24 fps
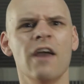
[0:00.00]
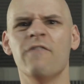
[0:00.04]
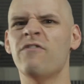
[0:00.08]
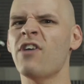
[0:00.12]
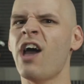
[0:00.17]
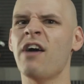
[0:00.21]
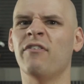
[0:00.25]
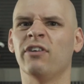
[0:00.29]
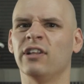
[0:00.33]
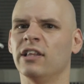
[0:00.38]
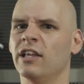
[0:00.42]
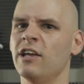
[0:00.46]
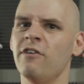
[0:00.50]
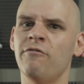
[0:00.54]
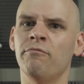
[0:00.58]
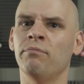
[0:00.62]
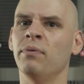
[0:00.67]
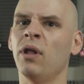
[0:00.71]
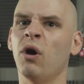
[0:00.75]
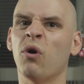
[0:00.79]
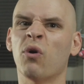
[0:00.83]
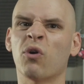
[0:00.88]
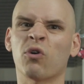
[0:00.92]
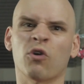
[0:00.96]
if you have a leaf
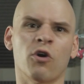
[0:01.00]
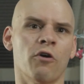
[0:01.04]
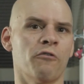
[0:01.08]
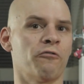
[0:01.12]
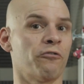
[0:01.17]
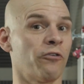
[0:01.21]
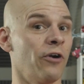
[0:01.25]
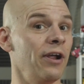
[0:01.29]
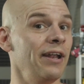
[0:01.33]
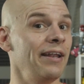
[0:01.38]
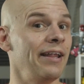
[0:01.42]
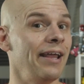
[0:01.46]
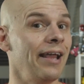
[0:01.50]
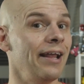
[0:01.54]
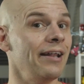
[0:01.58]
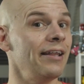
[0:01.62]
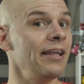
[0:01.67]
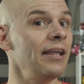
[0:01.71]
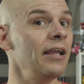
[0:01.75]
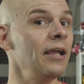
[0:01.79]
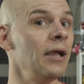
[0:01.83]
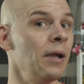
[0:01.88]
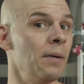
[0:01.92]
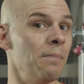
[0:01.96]
blower or a friend
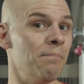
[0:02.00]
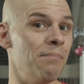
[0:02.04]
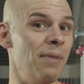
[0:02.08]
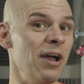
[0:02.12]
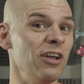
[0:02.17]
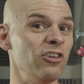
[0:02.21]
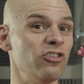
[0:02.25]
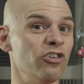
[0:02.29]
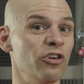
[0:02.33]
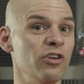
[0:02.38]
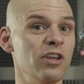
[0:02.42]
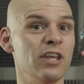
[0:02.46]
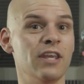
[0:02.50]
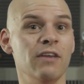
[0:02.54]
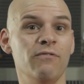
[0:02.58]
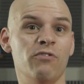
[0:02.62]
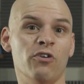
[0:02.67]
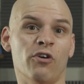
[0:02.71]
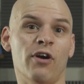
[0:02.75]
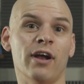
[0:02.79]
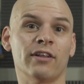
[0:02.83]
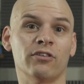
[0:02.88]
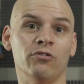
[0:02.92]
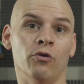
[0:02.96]
handy, make sure you give
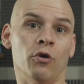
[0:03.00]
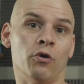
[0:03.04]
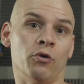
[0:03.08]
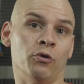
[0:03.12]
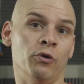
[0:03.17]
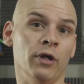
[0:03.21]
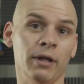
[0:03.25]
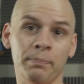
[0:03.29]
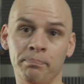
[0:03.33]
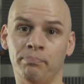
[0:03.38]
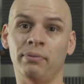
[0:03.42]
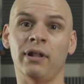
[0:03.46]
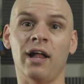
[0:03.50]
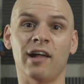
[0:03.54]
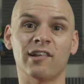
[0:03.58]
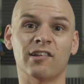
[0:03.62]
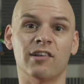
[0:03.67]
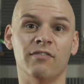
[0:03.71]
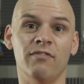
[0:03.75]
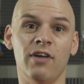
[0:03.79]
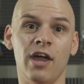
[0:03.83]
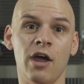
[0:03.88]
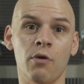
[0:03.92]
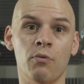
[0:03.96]
your actor a quick
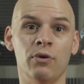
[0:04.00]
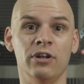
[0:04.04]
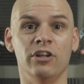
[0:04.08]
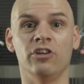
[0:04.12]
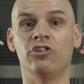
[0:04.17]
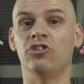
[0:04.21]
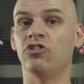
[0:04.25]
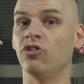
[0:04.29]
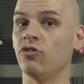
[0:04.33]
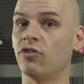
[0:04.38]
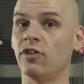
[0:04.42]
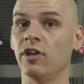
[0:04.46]
blast of air when you shoot